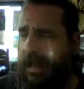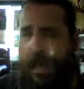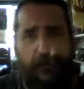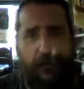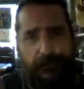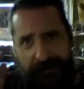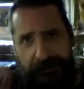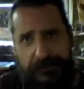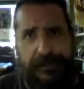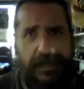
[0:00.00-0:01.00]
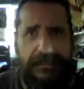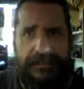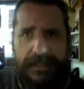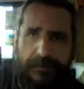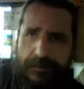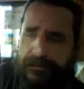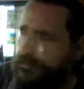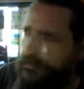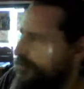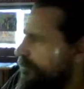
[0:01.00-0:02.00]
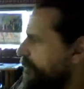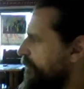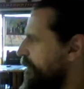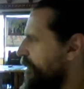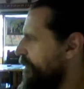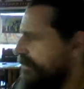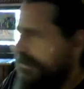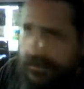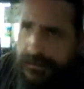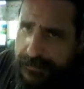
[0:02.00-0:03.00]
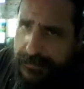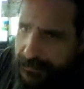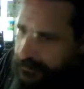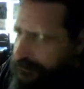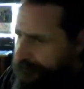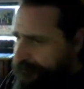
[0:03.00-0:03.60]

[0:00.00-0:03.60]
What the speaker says: how seriously I take her. So here, take a look at this.